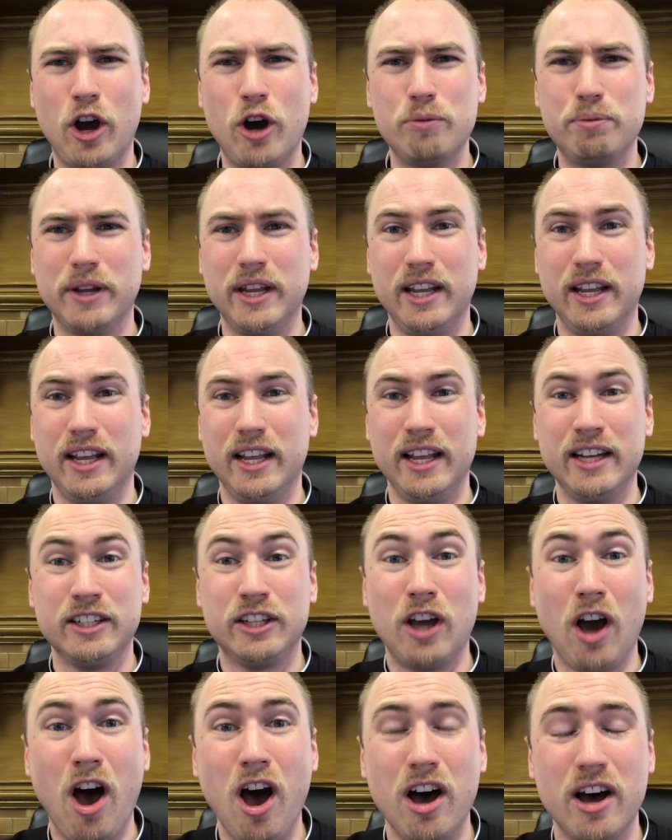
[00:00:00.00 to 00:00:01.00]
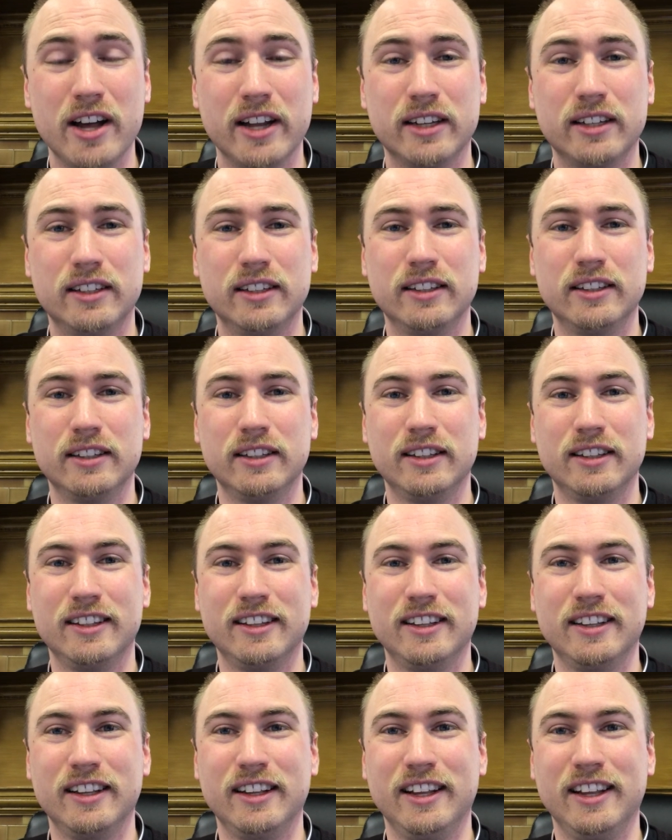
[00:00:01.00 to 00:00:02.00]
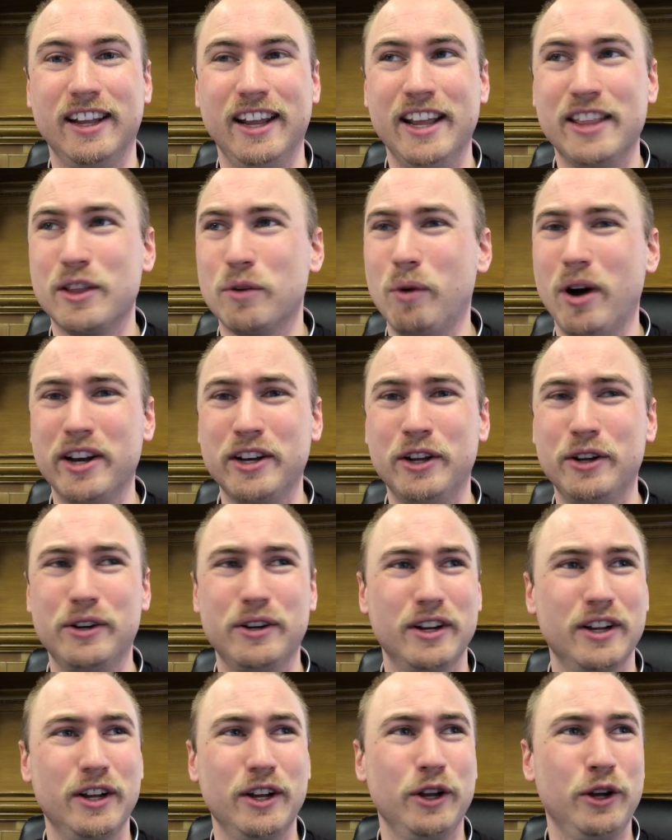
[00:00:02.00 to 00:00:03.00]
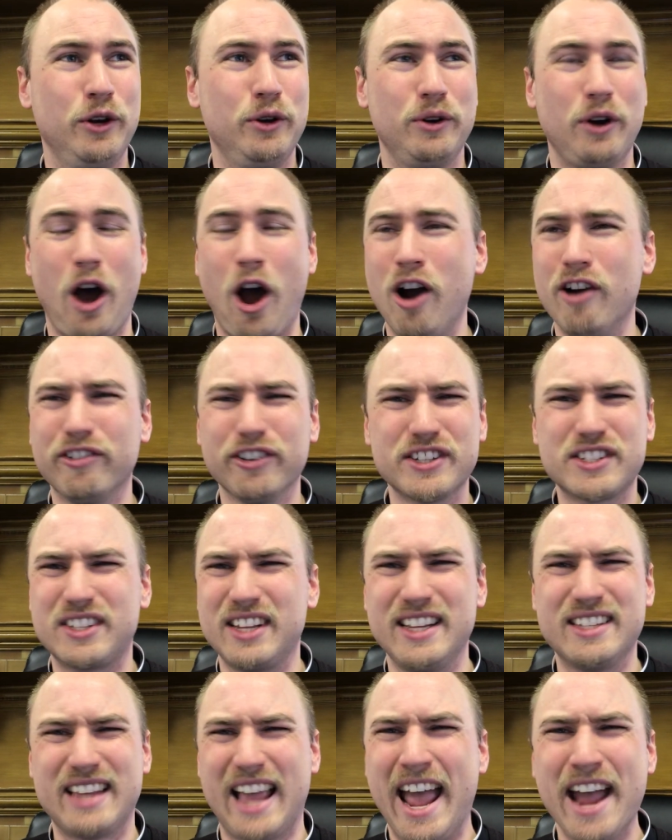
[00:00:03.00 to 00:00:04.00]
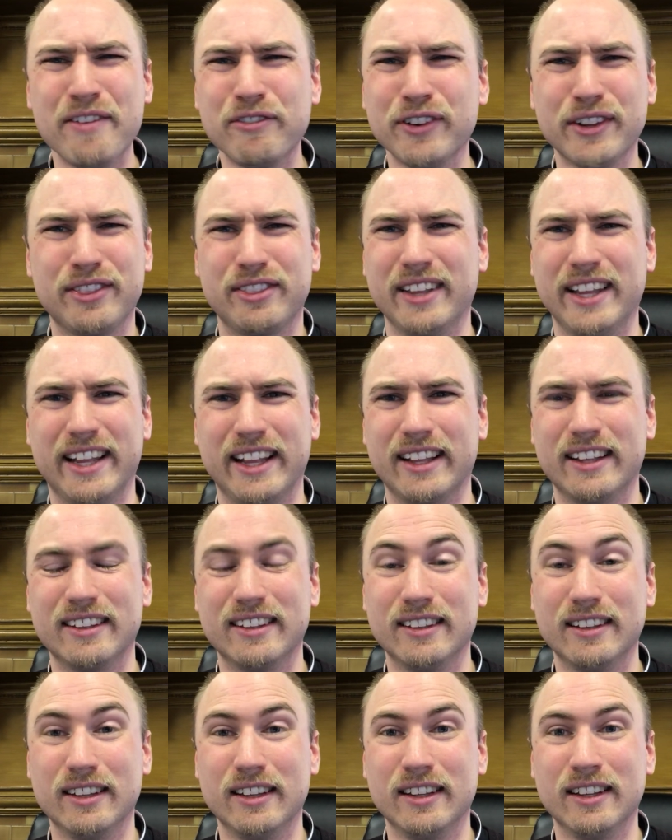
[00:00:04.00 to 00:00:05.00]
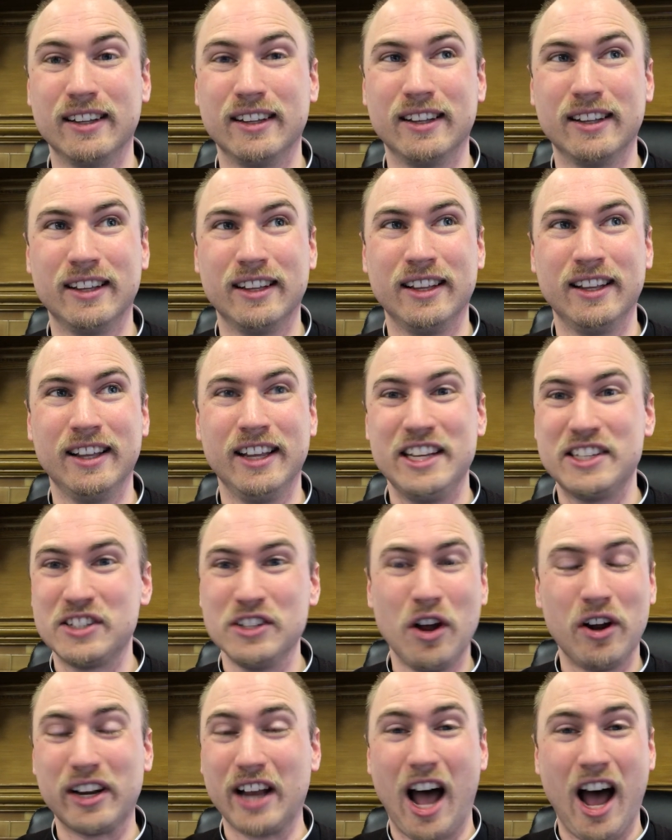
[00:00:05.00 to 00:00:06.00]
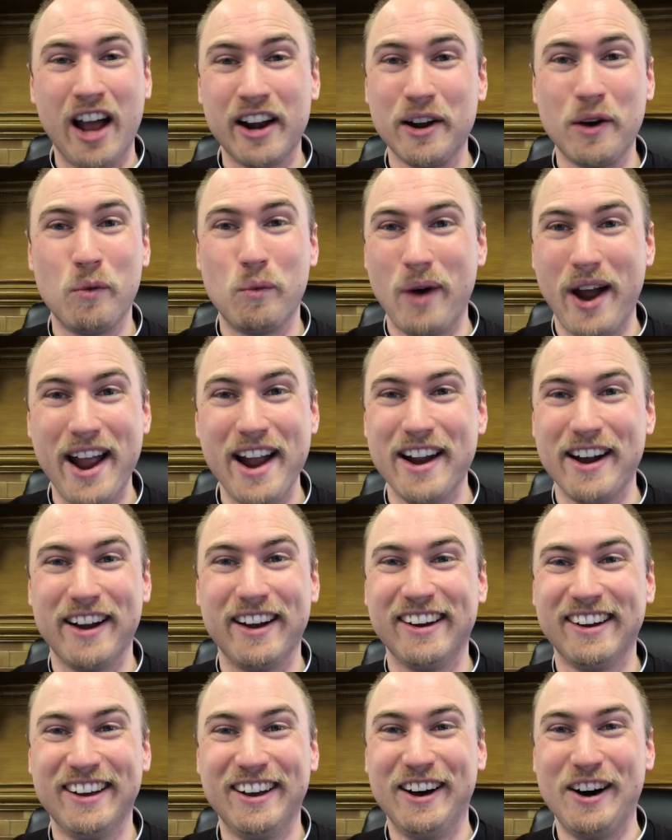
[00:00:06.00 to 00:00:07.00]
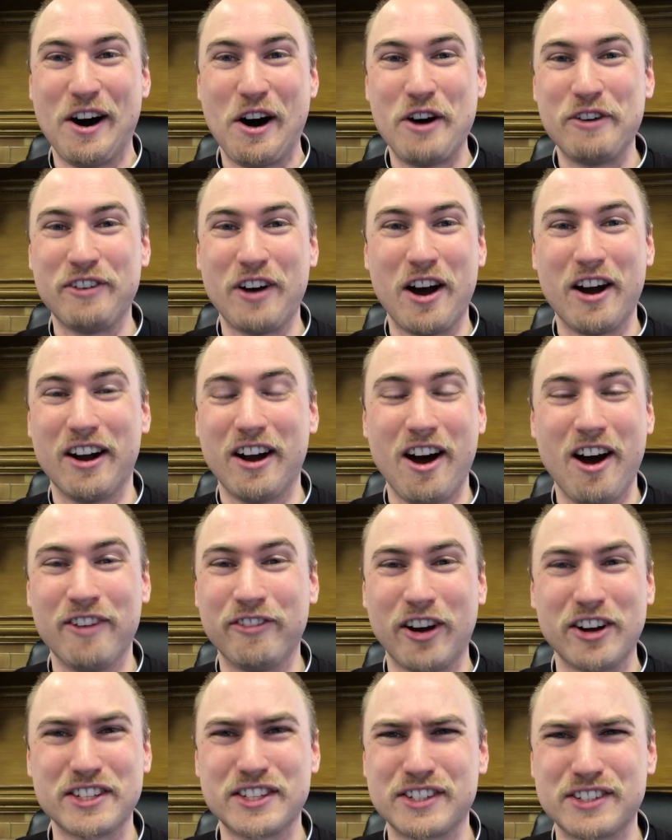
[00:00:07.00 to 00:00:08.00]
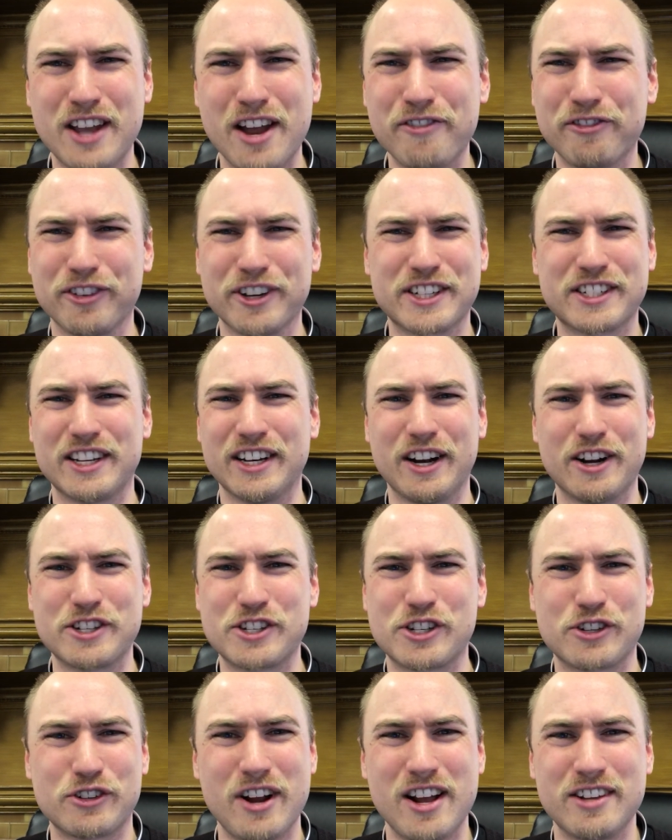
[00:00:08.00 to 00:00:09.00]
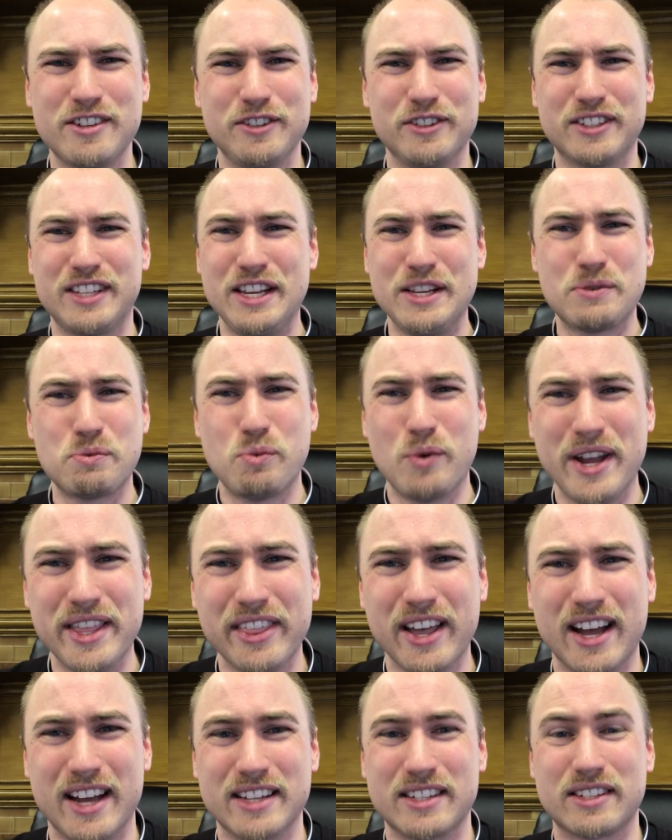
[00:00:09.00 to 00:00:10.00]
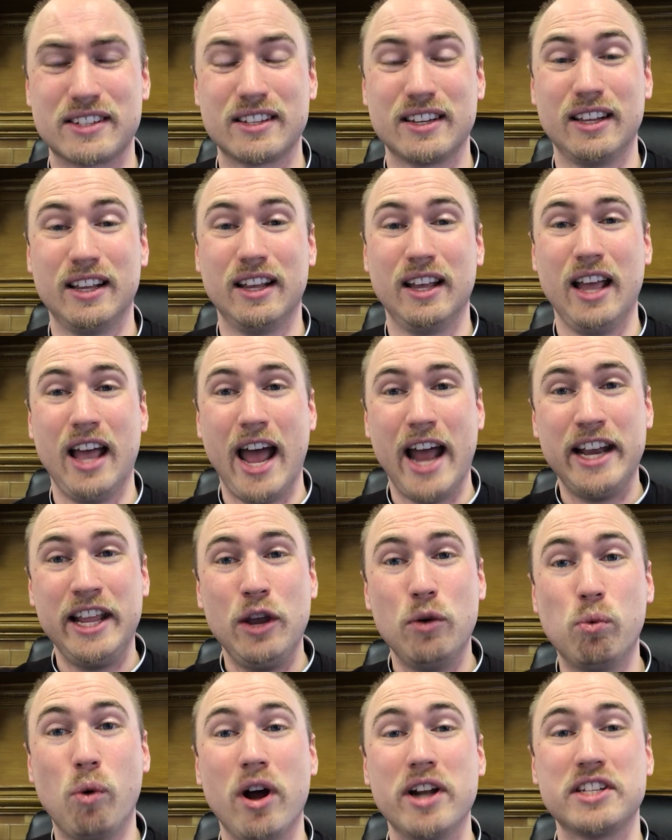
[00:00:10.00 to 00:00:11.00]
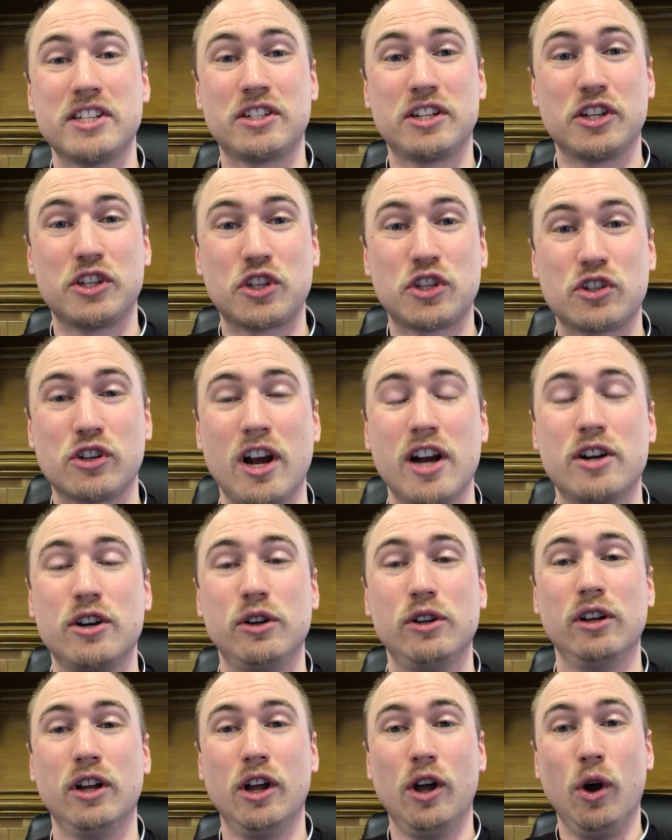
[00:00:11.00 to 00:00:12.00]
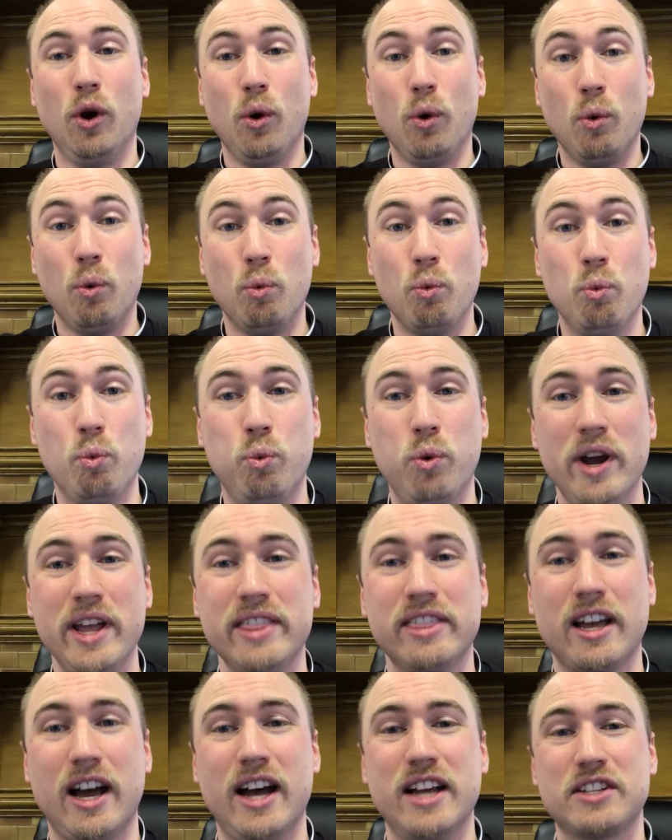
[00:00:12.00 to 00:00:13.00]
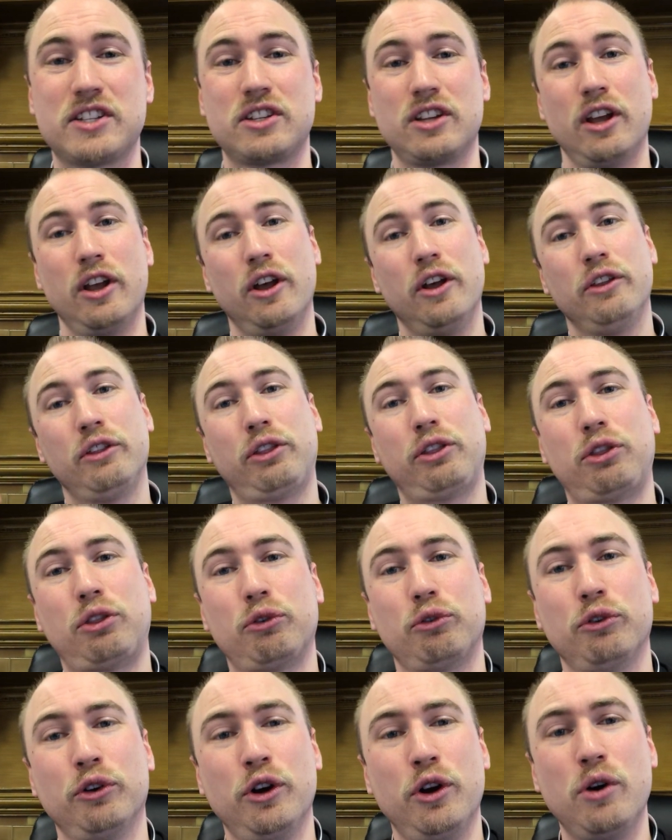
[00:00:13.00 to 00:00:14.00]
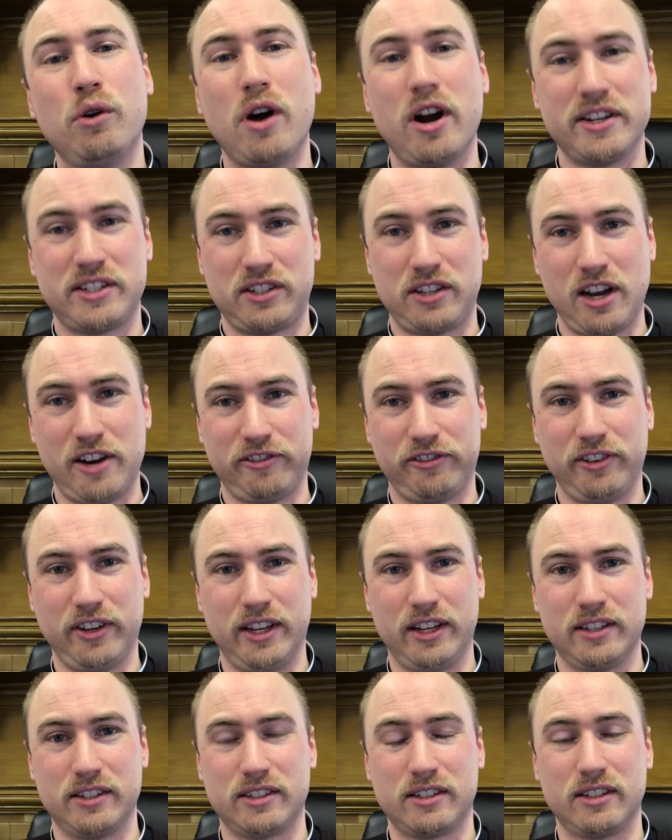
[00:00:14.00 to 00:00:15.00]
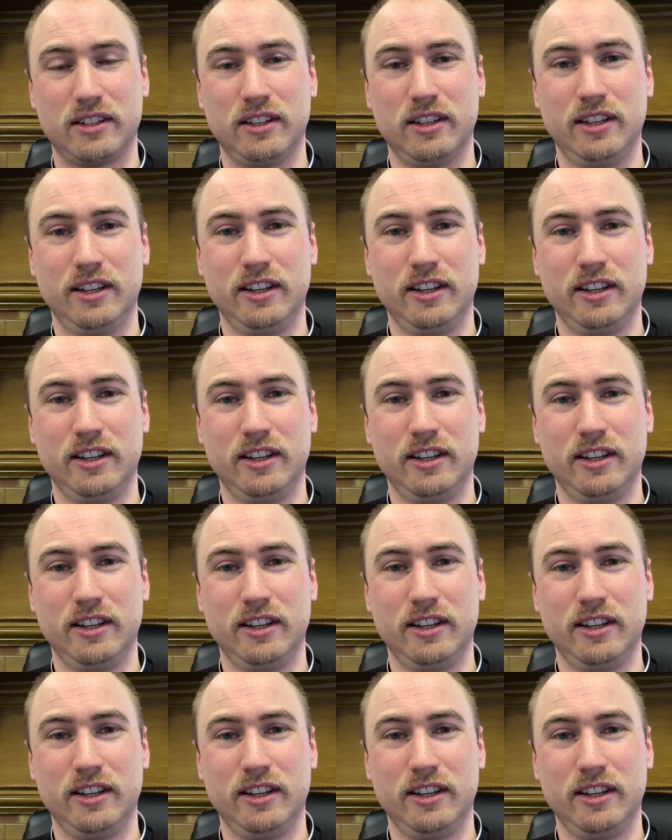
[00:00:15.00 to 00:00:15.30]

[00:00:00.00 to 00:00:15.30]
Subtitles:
hope in God, in the one who oversees everything. He's not unaware of our sufferings and our struggles. He's with us, and he wants to struggle with us through our sufferings.